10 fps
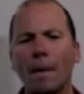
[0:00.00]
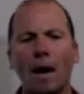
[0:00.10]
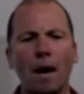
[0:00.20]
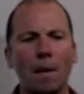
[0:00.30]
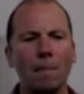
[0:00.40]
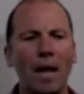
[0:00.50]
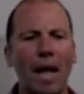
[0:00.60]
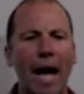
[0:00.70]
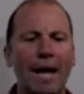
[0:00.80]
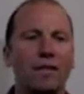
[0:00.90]

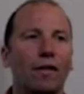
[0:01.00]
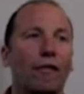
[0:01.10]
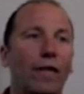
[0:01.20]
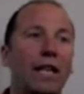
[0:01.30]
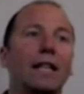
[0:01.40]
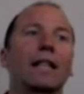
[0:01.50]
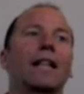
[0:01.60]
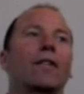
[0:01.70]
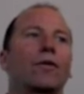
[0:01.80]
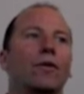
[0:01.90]
and to
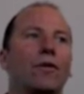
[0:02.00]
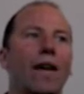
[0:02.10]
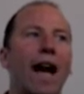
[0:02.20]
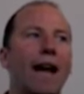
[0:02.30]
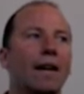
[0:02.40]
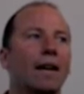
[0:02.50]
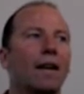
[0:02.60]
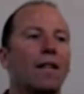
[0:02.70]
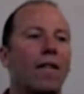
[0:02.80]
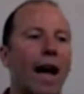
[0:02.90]
feeling through that
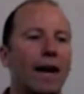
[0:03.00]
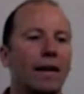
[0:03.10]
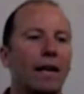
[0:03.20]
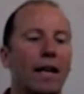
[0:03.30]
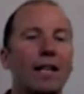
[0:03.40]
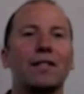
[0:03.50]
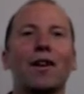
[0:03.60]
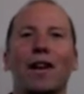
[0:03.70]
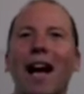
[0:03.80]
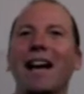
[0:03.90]
it's
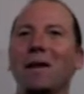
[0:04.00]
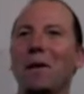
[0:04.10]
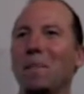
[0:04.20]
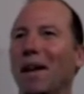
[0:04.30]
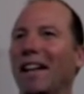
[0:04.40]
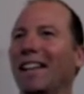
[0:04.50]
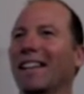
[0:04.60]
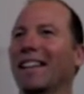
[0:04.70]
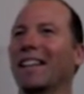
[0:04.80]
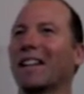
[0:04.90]
okay to be me.
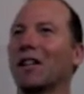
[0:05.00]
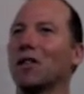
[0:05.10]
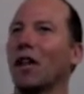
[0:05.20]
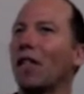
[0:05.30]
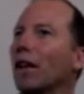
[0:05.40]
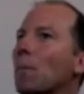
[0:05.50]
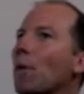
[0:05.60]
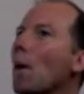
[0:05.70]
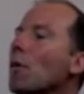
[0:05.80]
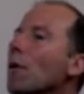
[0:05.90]
Because I think the
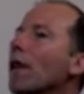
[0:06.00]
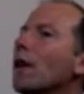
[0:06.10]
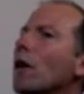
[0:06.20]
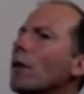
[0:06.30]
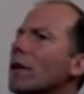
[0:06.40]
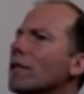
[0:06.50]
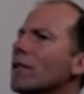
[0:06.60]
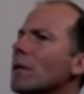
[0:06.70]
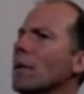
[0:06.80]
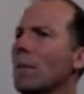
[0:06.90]
problem with
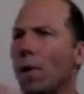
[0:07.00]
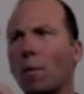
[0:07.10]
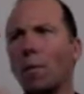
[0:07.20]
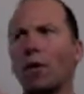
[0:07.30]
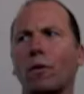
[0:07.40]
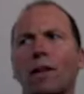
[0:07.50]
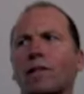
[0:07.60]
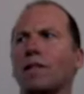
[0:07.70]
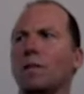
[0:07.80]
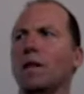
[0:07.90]
eco-criticism and the problem with
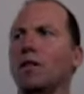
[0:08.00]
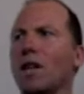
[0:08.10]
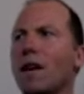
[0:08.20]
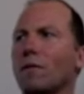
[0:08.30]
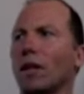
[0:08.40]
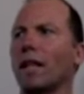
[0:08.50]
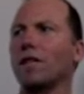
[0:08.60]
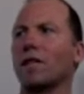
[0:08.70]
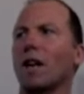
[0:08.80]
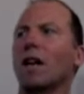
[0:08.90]
criticism in general
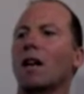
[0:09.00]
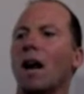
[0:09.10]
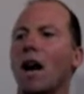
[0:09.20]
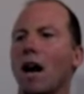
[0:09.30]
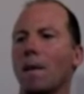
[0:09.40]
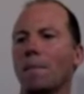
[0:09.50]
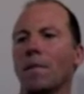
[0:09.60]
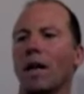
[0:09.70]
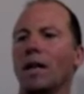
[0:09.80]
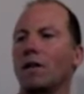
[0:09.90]
is
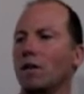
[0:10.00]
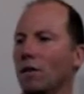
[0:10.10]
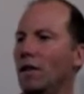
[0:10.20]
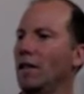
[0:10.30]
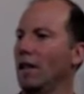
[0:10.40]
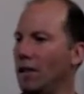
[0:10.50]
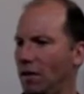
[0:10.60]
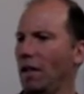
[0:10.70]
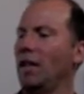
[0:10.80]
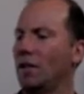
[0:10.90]

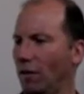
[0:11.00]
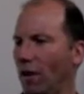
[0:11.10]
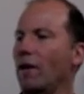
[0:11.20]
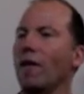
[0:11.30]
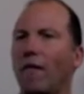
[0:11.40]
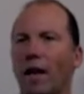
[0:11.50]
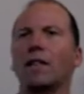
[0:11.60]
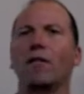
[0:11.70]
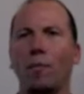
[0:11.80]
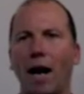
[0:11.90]
it's a very
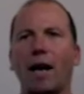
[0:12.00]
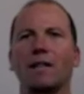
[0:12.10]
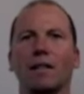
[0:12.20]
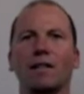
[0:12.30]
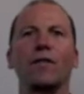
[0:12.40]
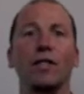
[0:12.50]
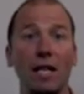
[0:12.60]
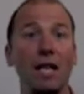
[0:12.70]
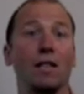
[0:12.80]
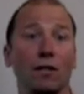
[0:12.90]
effective practice for
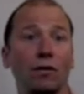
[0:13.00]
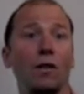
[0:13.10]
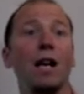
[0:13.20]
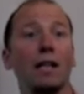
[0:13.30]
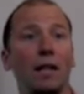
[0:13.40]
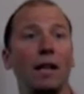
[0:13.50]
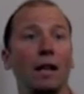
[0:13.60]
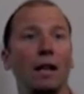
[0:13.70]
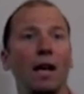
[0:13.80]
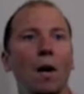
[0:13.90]

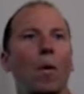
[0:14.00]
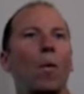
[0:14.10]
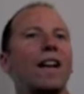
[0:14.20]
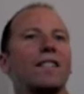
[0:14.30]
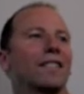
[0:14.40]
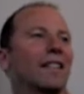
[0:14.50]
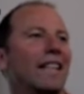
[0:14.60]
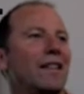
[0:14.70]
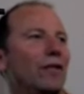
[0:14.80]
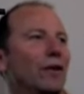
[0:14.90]
deconstructing, but where does it
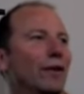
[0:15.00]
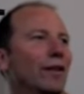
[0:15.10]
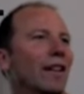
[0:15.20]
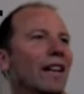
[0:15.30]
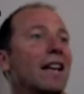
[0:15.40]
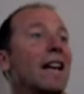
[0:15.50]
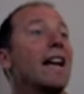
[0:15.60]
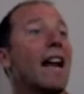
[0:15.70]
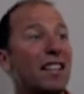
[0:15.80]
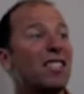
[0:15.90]
leave you?
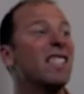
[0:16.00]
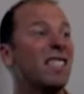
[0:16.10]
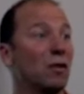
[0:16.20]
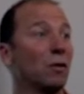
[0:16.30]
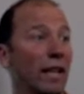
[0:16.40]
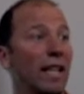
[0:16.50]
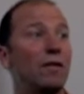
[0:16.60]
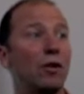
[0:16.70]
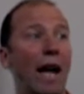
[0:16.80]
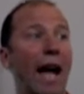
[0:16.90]
It actually still
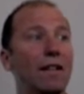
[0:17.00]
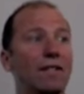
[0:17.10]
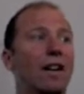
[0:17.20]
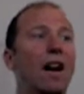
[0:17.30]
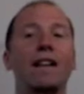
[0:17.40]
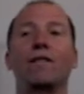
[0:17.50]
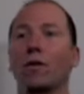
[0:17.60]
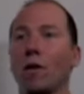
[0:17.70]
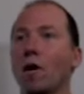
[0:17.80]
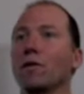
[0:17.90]
leaves you outside of
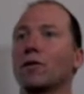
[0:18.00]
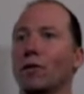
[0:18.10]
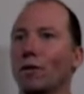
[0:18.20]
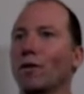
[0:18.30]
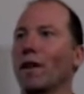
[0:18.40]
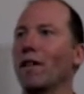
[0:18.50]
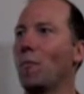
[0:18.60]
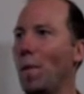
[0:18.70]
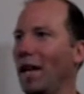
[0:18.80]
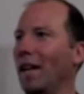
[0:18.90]
your own story
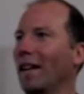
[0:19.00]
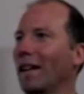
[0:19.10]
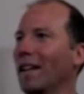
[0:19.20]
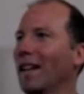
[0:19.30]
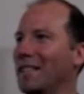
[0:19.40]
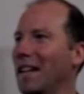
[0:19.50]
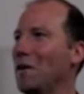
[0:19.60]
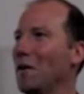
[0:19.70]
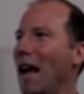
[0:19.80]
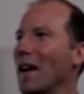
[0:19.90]
of being a
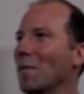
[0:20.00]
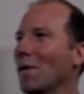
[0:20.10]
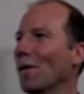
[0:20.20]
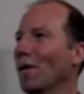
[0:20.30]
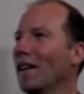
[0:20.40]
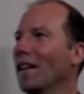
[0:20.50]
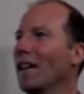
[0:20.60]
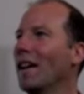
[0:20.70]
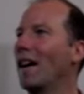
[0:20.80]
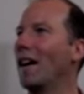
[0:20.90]
sacred animal.
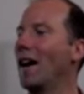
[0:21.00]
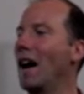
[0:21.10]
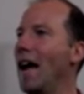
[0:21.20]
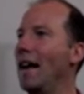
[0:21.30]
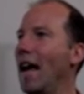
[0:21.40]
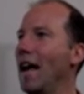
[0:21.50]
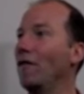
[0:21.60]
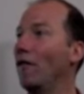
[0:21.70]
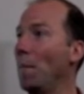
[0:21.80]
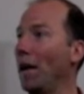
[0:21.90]

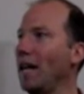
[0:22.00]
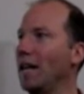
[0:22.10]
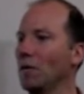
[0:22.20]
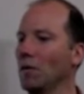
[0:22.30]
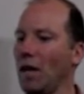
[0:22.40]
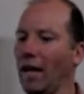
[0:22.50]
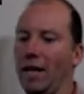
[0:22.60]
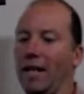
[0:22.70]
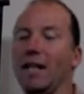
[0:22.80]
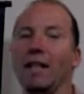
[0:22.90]
And for me, it was like
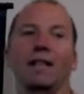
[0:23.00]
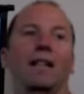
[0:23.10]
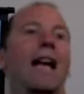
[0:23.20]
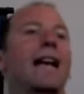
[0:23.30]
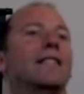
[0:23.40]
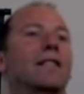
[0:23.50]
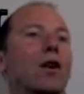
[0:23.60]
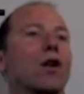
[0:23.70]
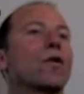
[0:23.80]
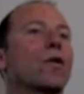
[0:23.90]
I needed an
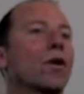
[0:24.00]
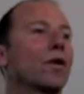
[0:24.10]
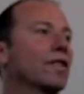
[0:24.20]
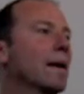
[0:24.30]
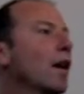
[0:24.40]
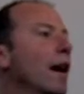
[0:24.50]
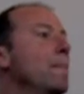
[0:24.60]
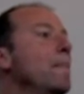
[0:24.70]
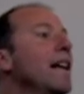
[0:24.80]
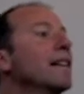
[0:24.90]
antidote or some kind
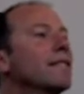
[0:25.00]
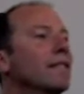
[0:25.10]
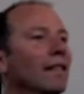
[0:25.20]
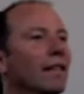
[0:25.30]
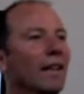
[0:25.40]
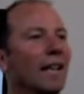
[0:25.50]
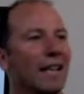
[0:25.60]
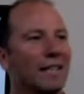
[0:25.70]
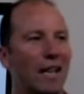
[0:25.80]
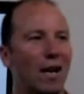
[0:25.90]
of medicine
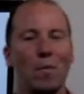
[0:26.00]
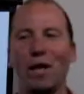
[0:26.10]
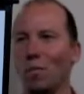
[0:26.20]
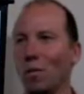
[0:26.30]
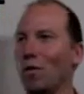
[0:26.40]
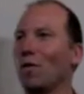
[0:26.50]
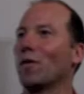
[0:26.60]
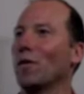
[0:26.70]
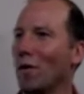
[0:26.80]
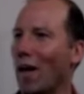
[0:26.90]
to help me to move
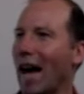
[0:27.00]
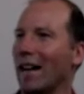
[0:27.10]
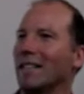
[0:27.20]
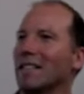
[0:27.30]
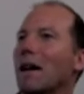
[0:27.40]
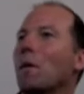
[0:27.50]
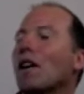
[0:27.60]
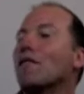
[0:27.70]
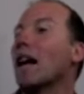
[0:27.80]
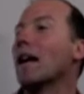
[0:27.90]
through that and to say,
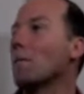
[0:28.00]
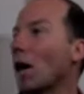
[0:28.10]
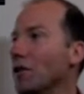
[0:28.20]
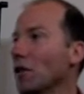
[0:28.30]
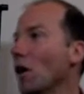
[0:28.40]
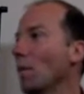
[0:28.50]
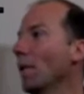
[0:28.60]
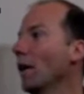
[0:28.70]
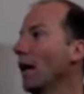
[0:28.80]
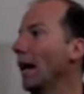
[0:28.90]
well, I've done my job
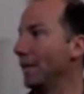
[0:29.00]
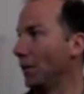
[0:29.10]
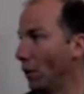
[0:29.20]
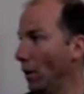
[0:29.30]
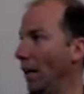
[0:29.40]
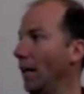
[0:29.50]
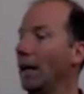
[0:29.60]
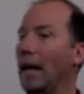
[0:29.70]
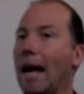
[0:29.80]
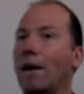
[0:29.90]
as a critic
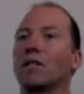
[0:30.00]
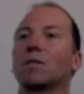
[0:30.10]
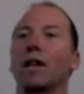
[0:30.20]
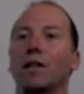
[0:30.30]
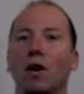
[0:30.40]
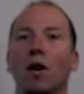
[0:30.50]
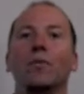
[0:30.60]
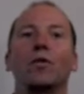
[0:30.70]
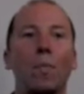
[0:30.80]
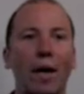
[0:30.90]
and now it's my
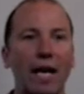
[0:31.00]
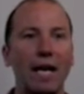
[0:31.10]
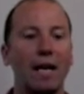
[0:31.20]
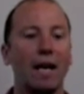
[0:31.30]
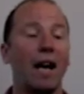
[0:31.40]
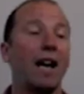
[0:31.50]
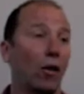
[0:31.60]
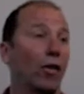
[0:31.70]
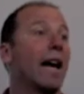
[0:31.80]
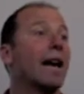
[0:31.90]
job to be a
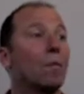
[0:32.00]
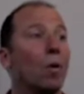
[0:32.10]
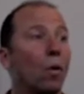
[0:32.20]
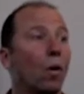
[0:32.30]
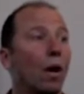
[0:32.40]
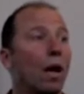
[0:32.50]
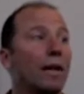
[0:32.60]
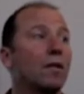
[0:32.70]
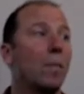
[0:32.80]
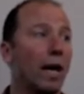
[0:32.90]
healthy animal,
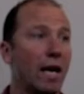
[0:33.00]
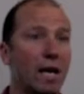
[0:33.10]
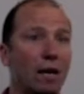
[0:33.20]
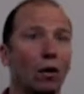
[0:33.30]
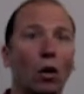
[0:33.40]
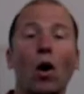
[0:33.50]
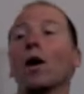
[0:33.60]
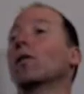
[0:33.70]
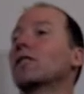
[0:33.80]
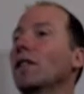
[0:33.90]
to be
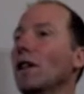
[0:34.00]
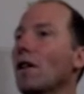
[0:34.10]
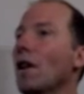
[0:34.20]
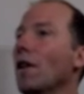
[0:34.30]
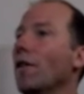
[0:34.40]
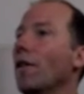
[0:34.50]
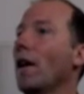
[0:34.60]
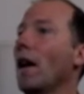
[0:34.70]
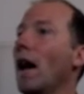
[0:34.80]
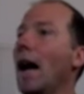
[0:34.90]
loyal to the earth
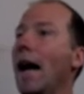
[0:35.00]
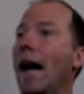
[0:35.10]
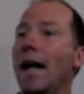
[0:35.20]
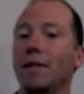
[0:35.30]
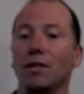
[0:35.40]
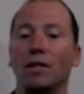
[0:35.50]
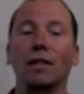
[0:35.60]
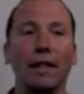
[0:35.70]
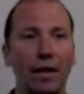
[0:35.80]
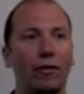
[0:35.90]
and to
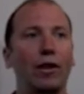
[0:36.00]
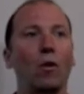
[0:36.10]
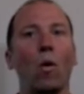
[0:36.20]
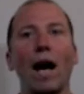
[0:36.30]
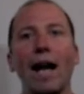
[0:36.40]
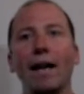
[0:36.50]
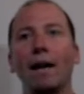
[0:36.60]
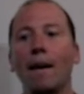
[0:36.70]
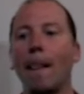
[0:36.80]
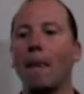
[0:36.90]
live in a way
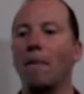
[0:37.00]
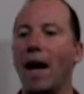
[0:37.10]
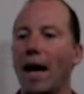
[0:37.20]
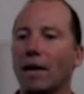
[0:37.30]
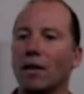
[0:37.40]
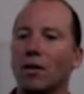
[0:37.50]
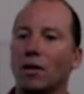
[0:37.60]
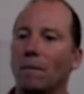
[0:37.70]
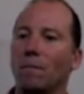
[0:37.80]
that